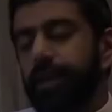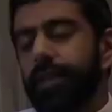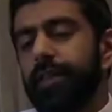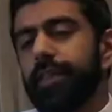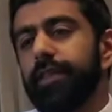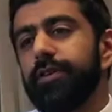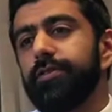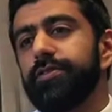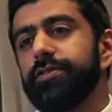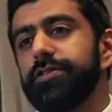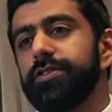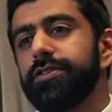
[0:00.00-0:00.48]

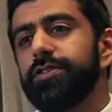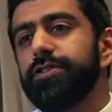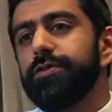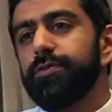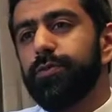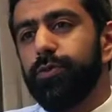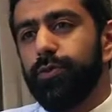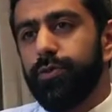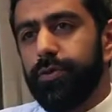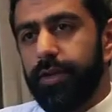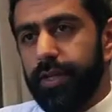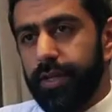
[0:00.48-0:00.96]
There is a
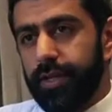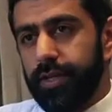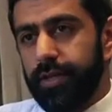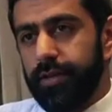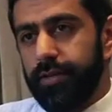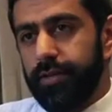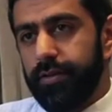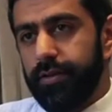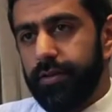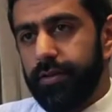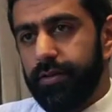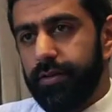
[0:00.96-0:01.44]
small link
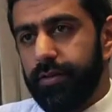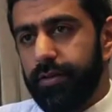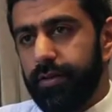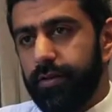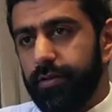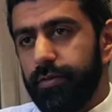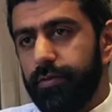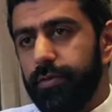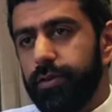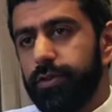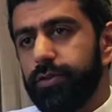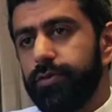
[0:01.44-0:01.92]

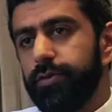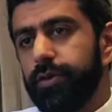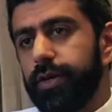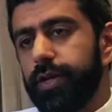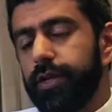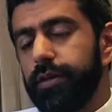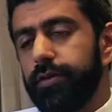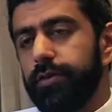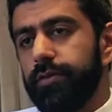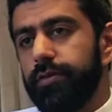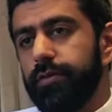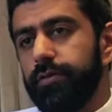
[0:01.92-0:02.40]

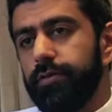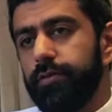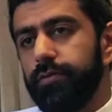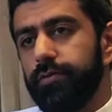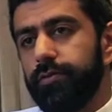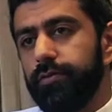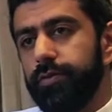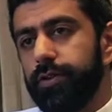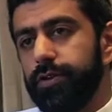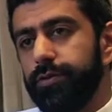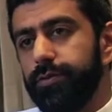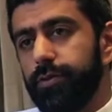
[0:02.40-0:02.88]
between
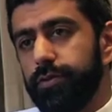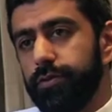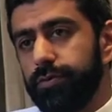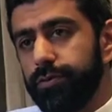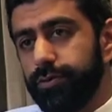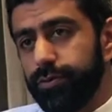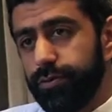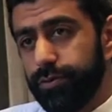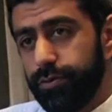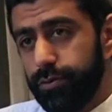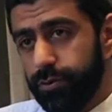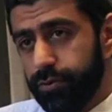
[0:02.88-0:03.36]

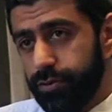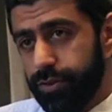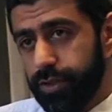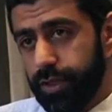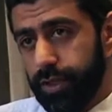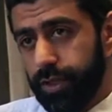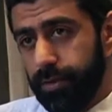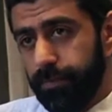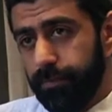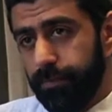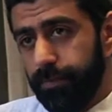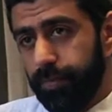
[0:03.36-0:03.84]
responsible
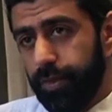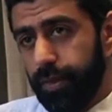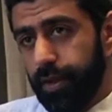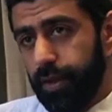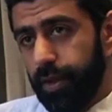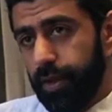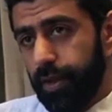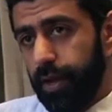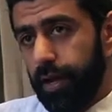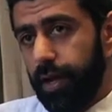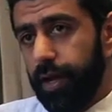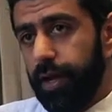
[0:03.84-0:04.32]
sourcing
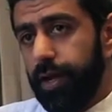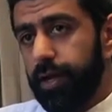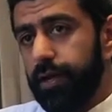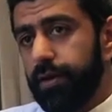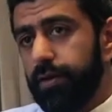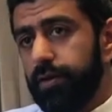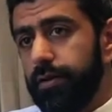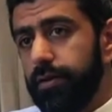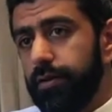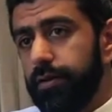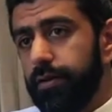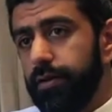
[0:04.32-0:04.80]

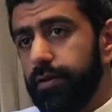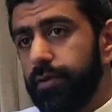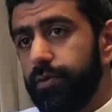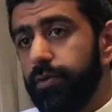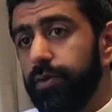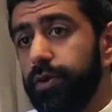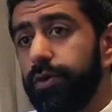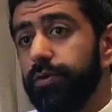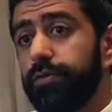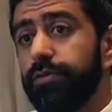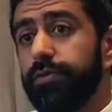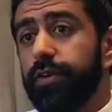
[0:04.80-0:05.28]
and the
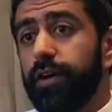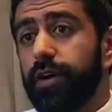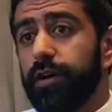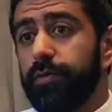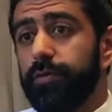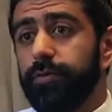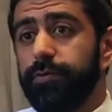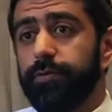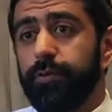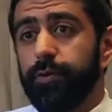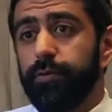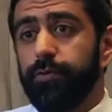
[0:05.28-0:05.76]
world of
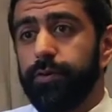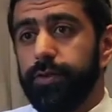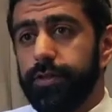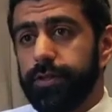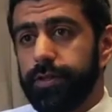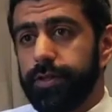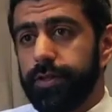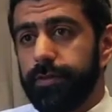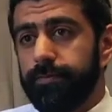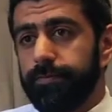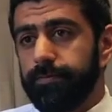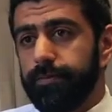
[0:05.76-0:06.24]
carbon
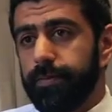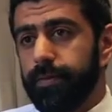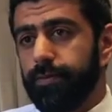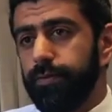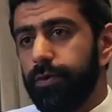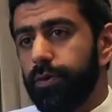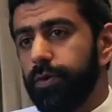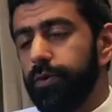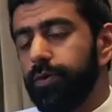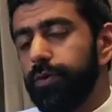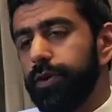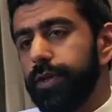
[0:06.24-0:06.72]
footprinting, if
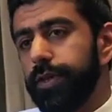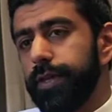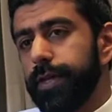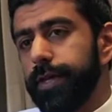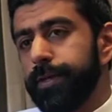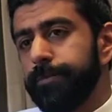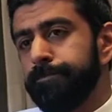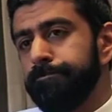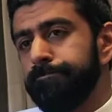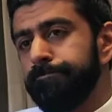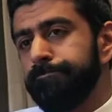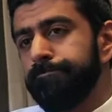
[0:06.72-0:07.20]
we call it that.
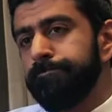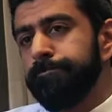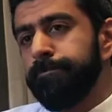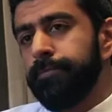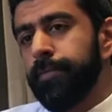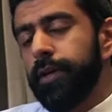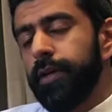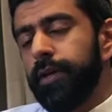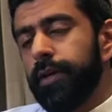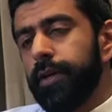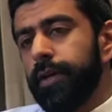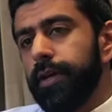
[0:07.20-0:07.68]

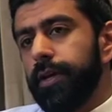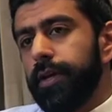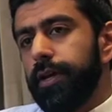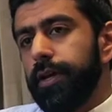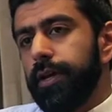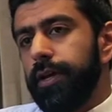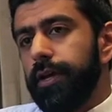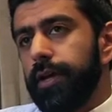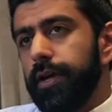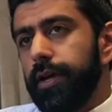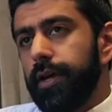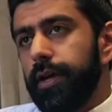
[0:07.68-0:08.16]

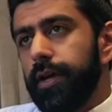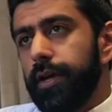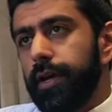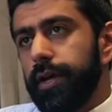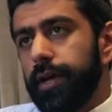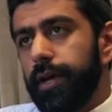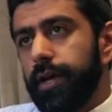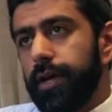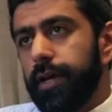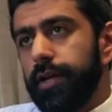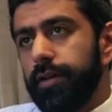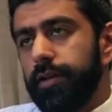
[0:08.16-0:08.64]

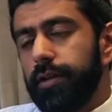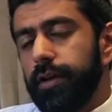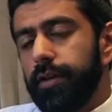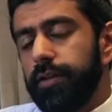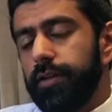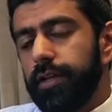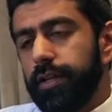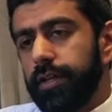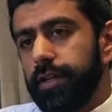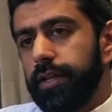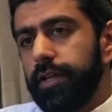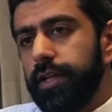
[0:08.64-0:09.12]
And I
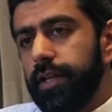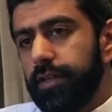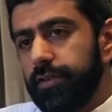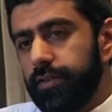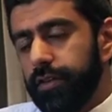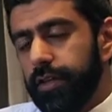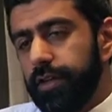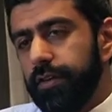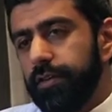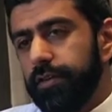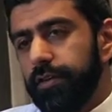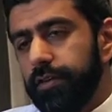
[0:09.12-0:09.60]
think
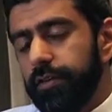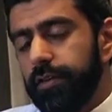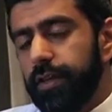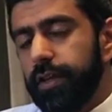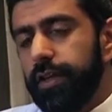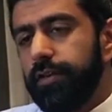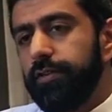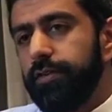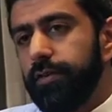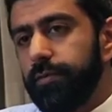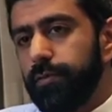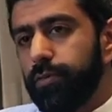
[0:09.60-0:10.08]

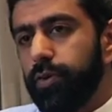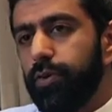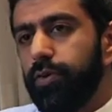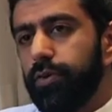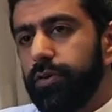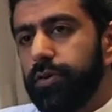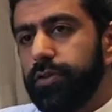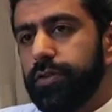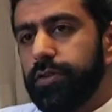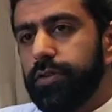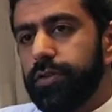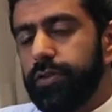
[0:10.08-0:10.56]
it's
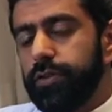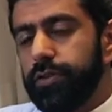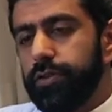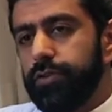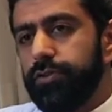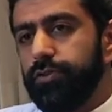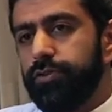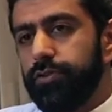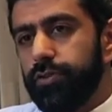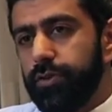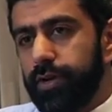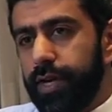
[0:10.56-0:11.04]
important to
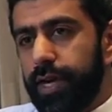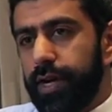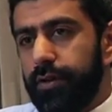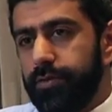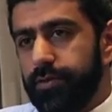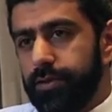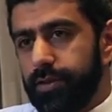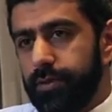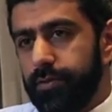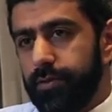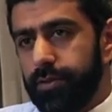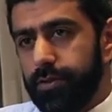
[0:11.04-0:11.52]
draw
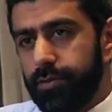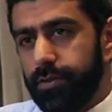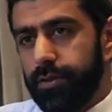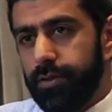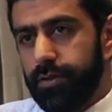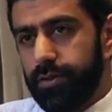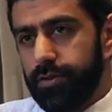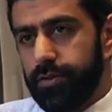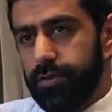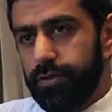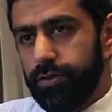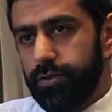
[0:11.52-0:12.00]
clarity between
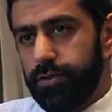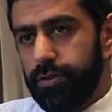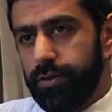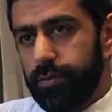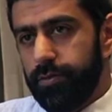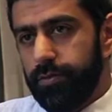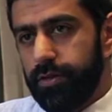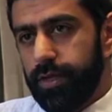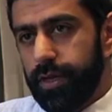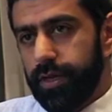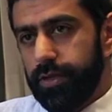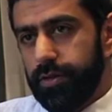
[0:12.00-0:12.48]
the two
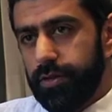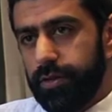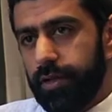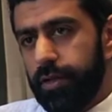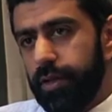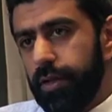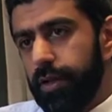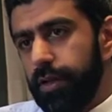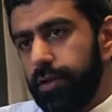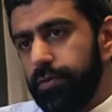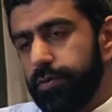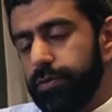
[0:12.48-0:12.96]
subjects.
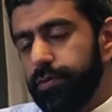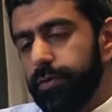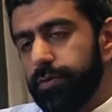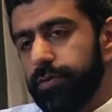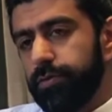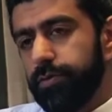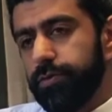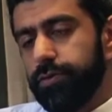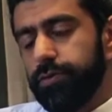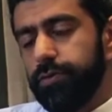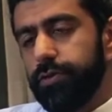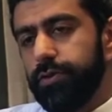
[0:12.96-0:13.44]

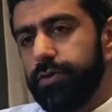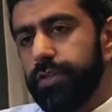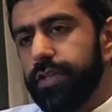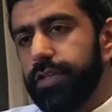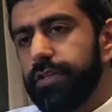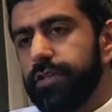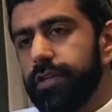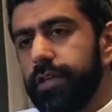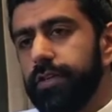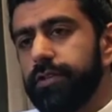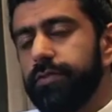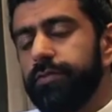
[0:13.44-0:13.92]
Responsible sourcing
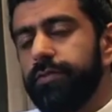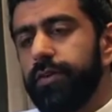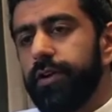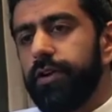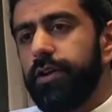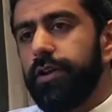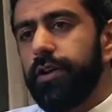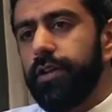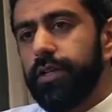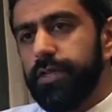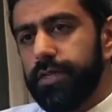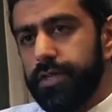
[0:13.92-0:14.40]
is a very
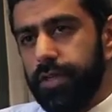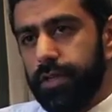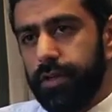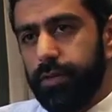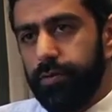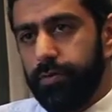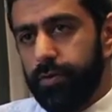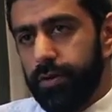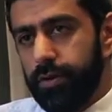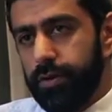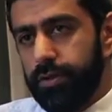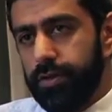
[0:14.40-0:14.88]
holistic
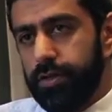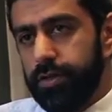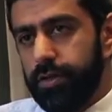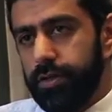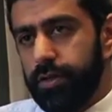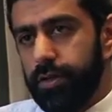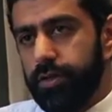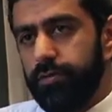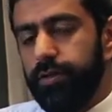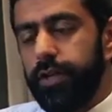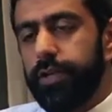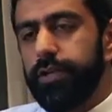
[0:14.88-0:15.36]
approach
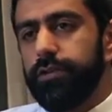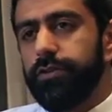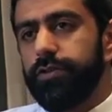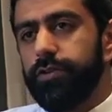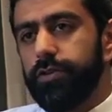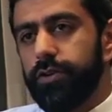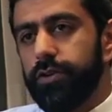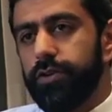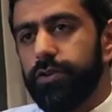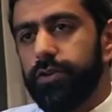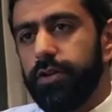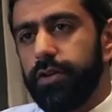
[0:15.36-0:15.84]
to a range of
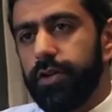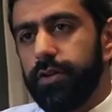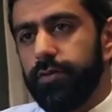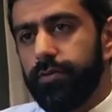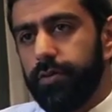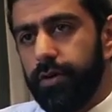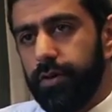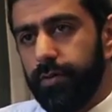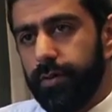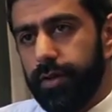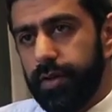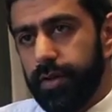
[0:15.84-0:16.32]
social and
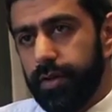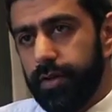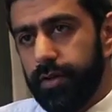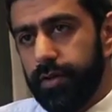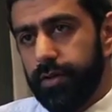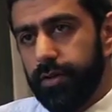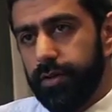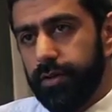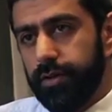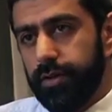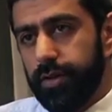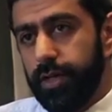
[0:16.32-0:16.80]
environmental
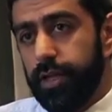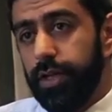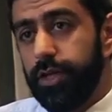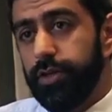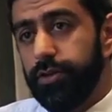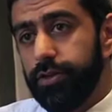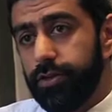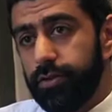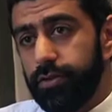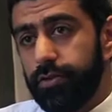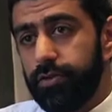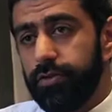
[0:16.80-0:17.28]

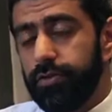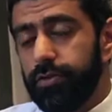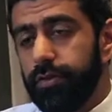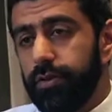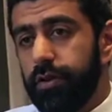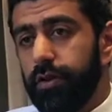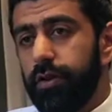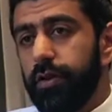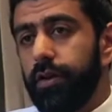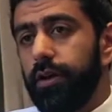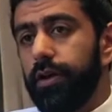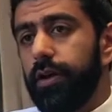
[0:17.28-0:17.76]
issues,
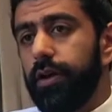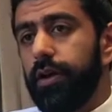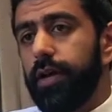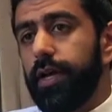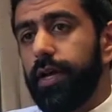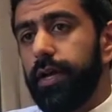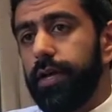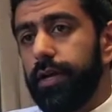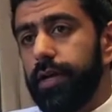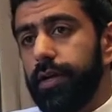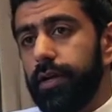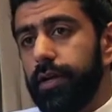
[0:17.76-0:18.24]

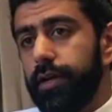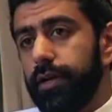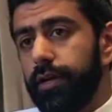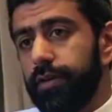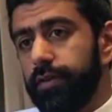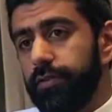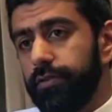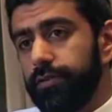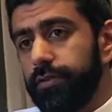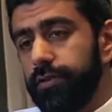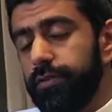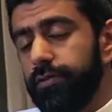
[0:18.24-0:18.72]

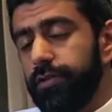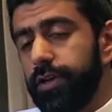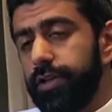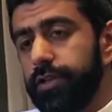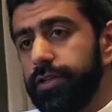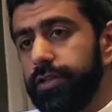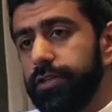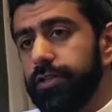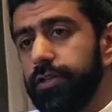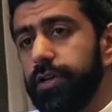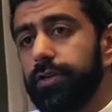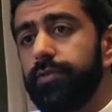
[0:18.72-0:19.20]

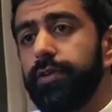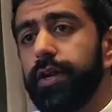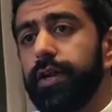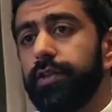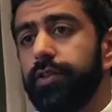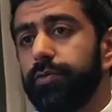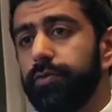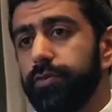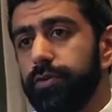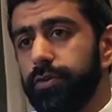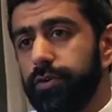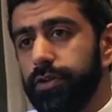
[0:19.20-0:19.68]
considerations around
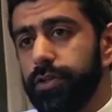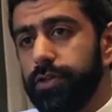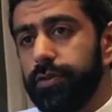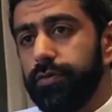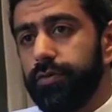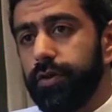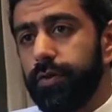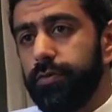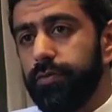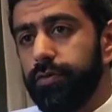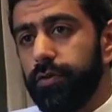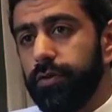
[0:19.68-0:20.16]
the production of
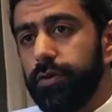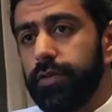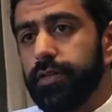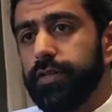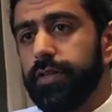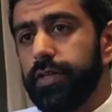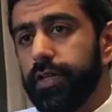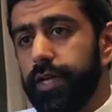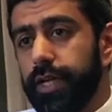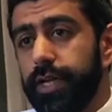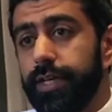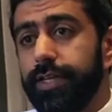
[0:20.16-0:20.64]
a product
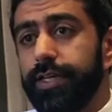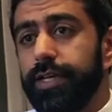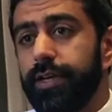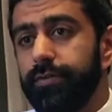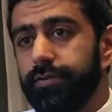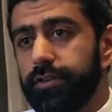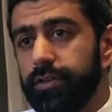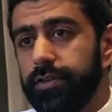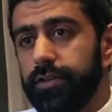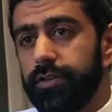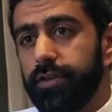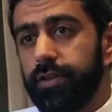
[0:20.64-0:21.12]
at a
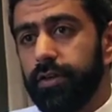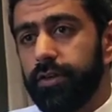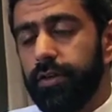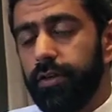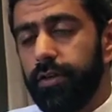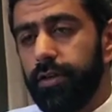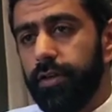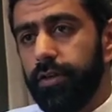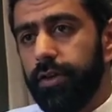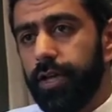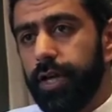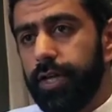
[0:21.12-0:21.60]
given site and
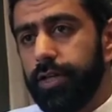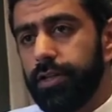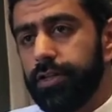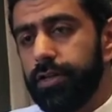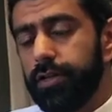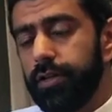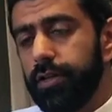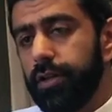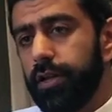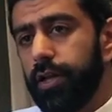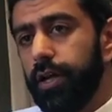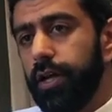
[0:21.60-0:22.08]

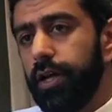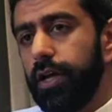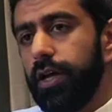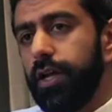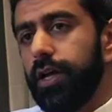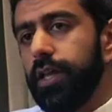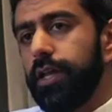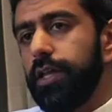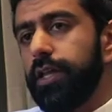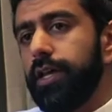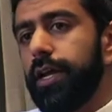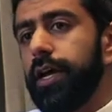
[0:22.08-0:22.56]
location,
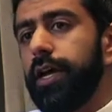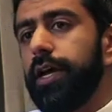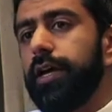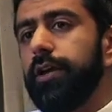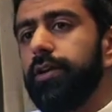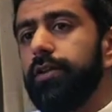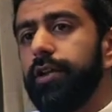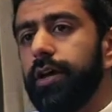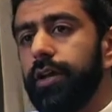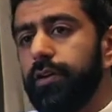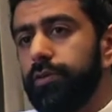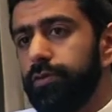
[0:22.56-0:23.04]

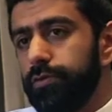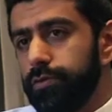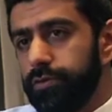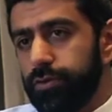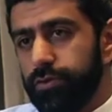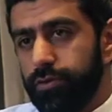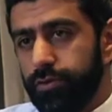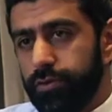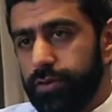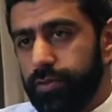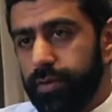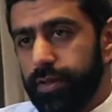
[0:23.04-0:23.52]
and also
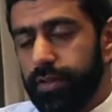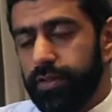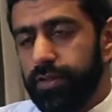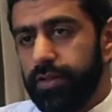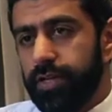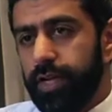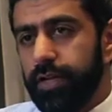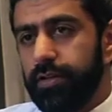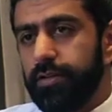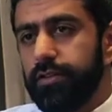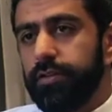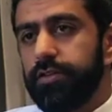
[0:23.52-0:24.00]
talks about the
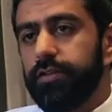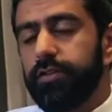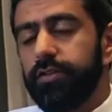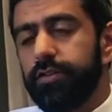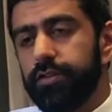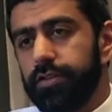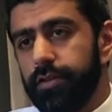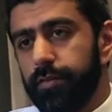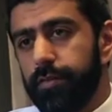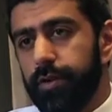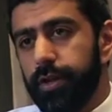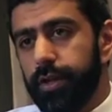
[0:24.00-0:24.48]
standards and the
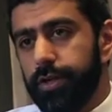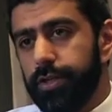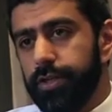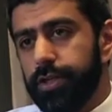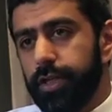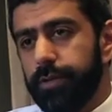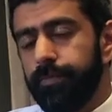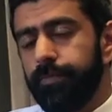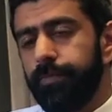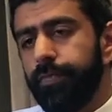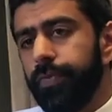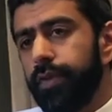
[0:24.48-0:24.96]
supply
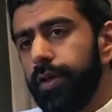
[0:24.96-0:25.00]
chain.